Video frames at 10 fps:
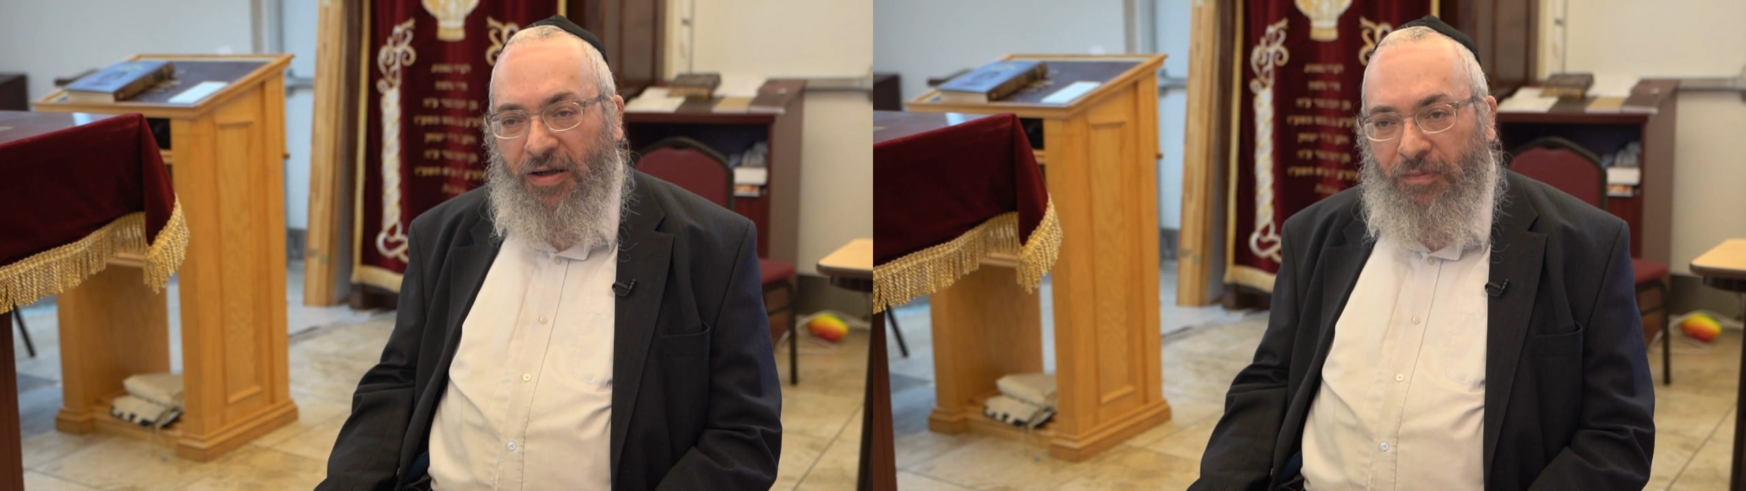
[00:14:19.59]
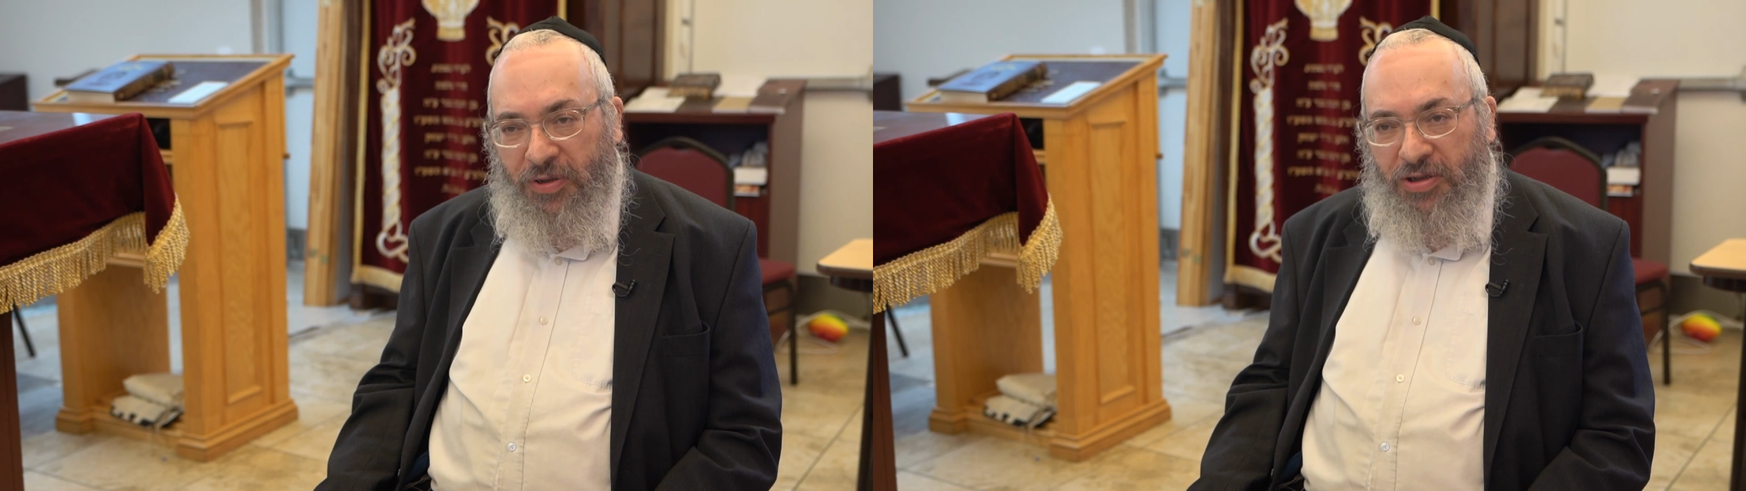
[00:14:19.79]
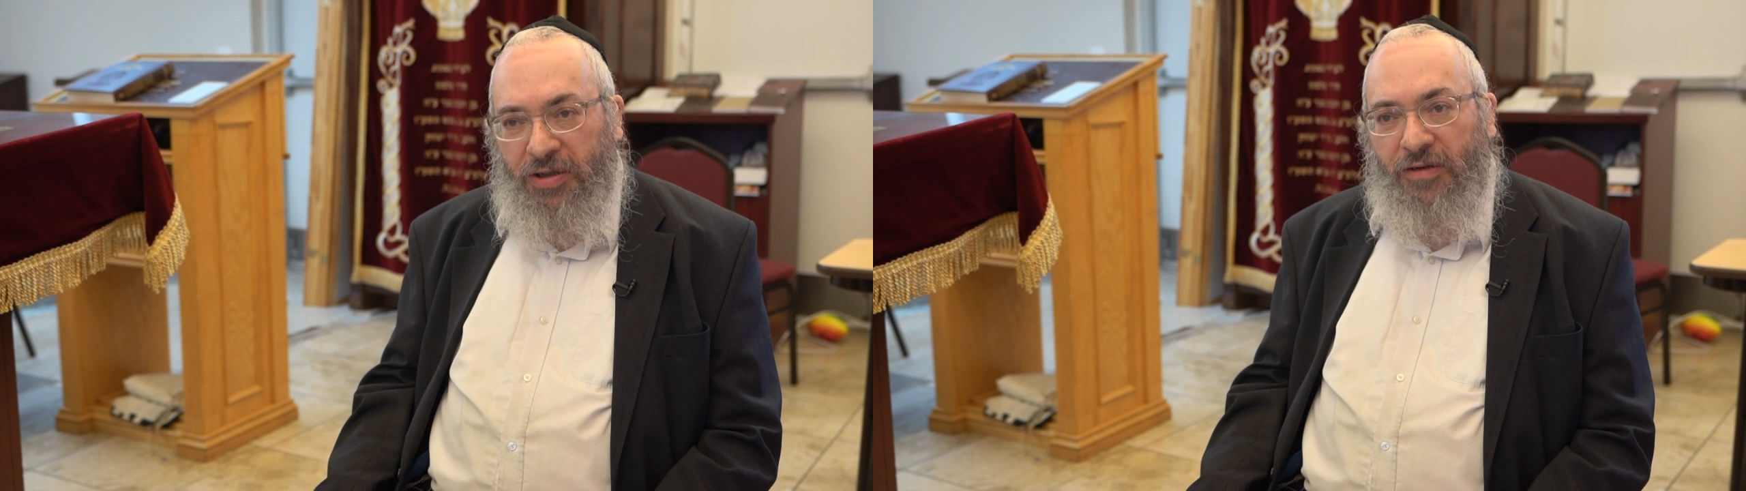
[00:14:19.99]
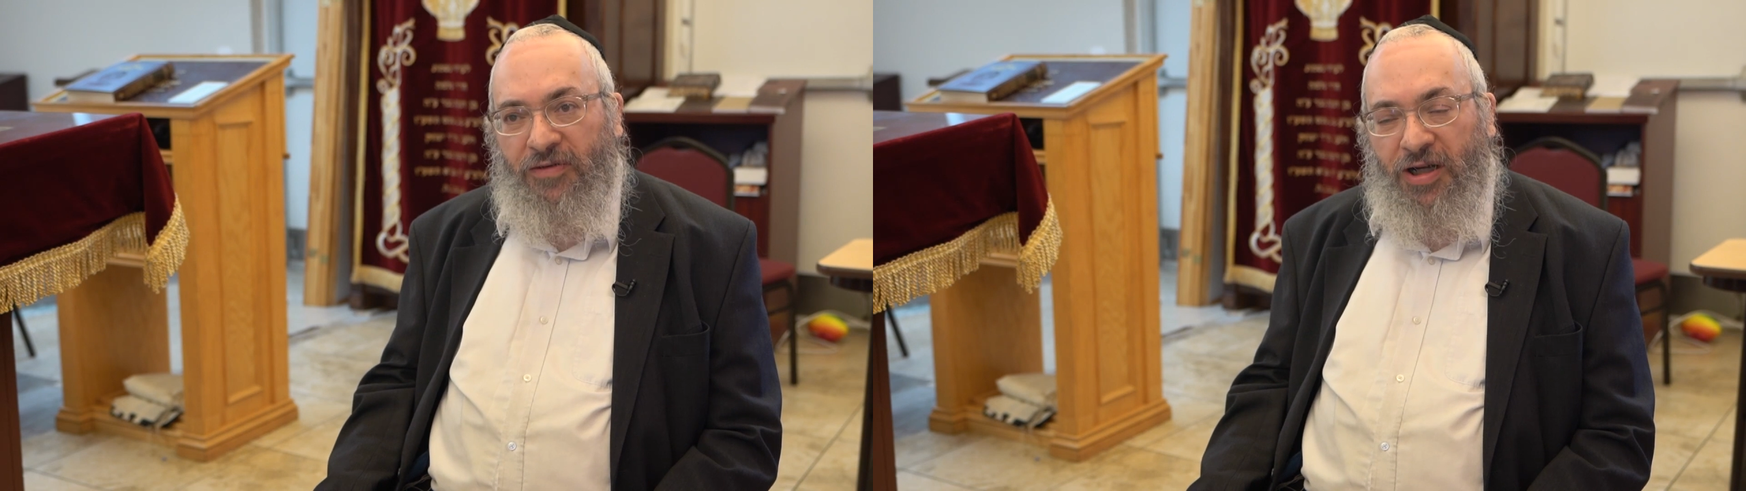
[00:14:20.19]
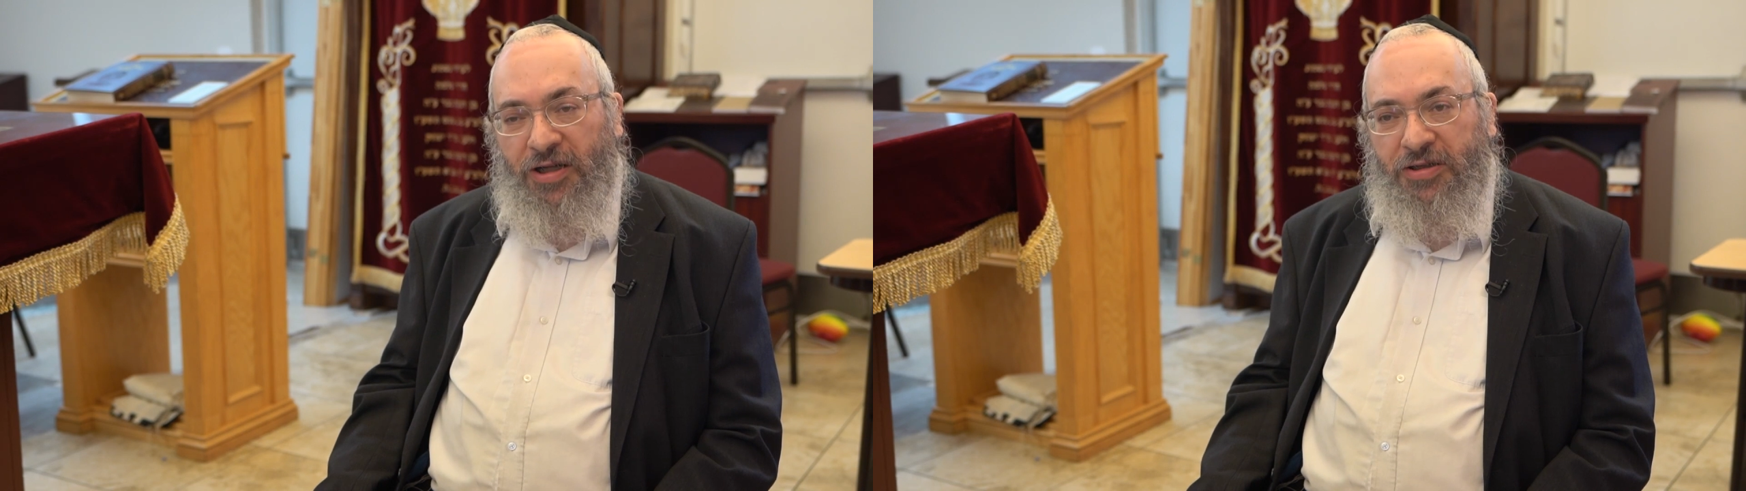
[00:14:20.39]
a paternal
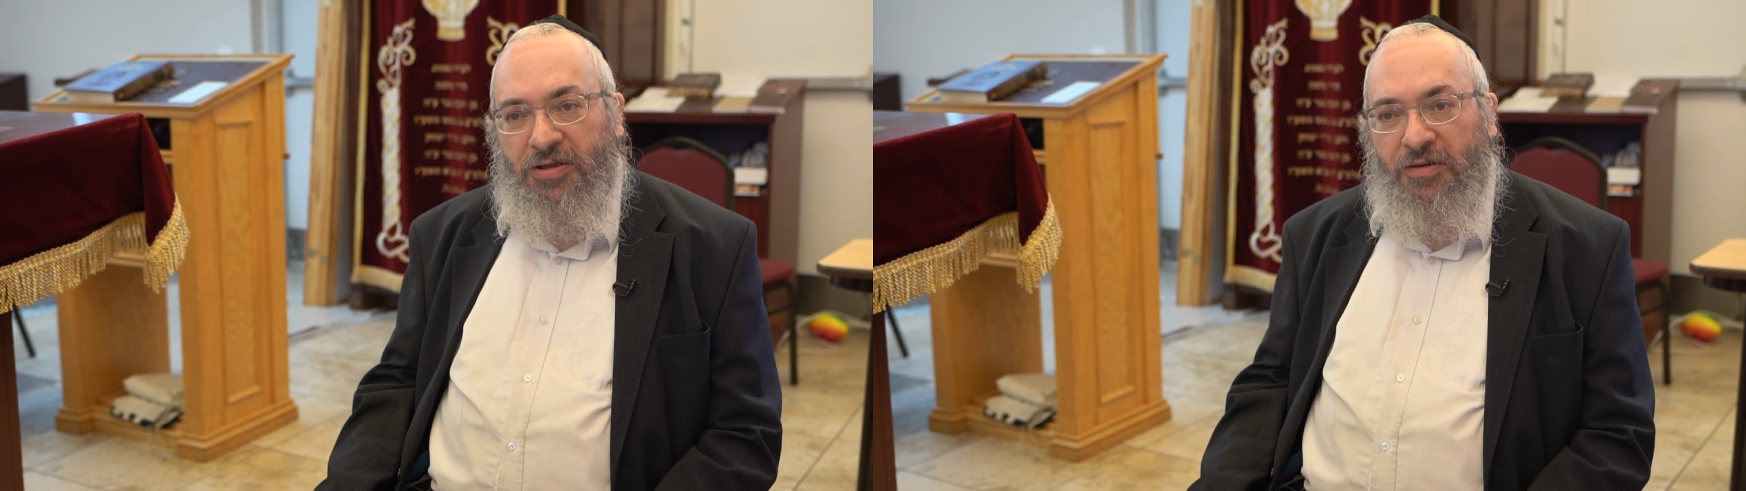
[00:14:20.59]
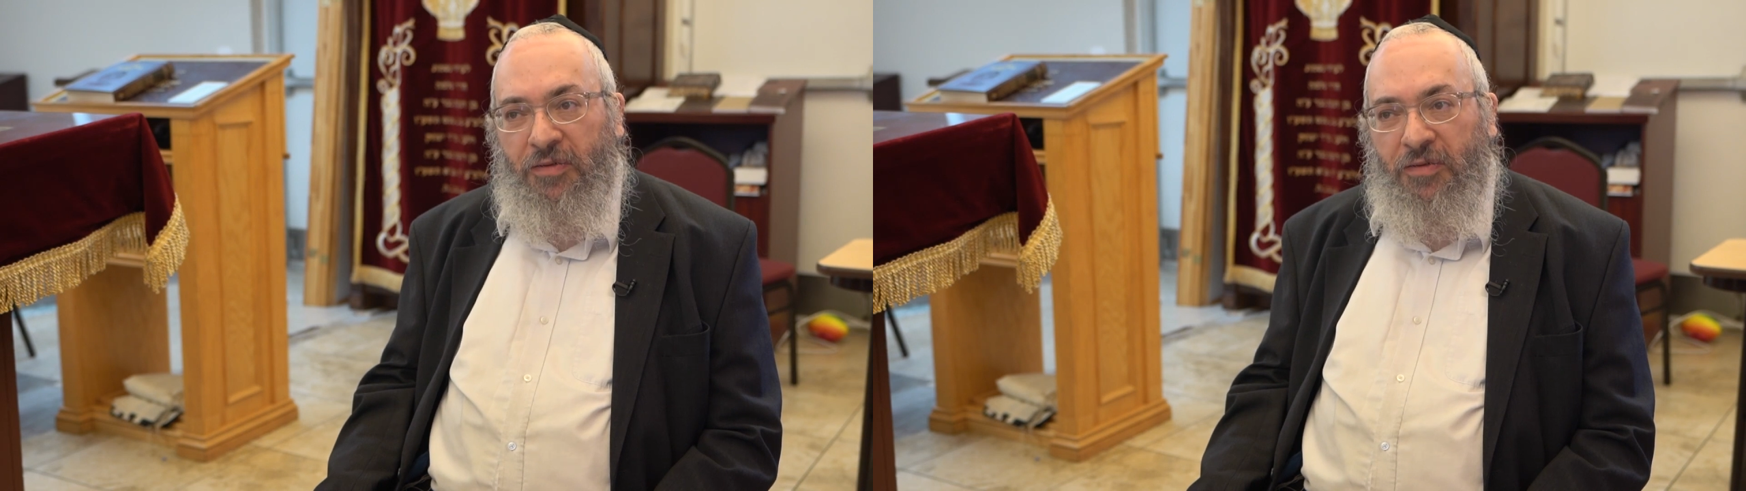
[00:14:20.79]
side,